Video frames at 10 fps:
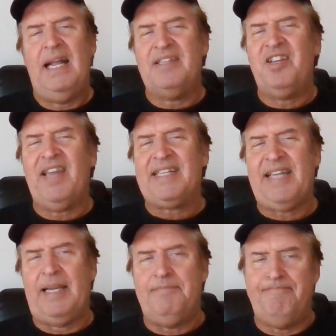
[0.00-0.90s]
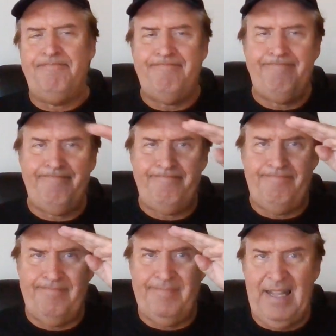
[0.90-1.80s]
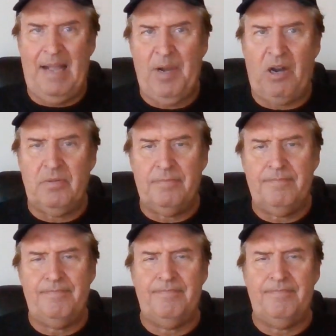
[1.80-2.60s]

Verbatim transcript: Until next time, I'm out.